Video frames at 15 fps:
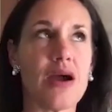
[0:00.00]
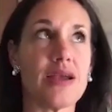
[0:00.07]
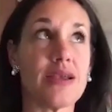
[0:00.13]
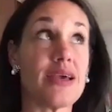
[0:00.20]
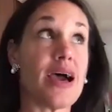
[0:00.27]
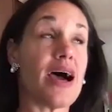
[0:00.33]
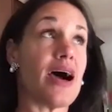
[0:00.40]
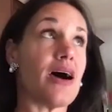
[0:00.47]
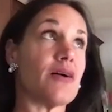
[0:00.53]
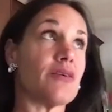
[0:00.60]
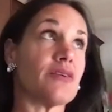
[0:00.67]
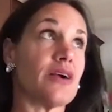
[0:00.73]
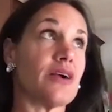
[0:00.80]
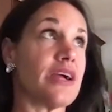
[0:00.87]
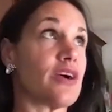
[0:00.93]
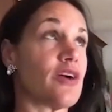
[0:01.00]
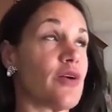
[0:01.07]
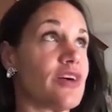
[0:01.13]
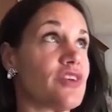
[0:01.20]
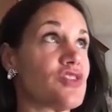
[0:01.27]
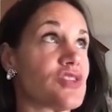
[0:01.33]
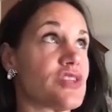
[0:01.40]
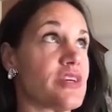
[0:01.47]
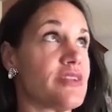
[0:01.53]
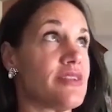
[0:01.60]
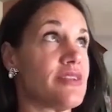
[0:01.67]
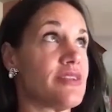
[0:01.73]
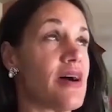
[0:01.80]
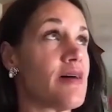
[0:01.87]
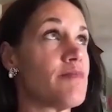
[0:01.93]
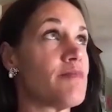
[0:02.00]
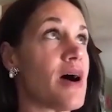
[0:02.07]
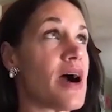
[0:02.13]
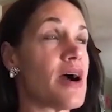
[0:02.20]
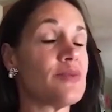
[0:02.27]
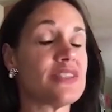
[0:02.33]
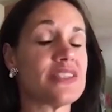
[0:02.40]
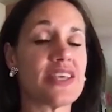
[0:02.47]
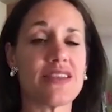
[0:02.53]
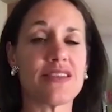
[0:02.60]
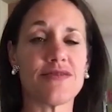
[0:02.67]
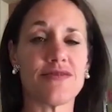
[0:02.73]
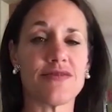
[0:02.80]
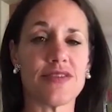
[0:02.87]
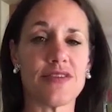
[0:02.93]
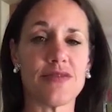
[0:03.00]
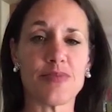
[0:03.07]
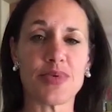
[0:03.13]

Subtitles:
Yeah, great question. I would say the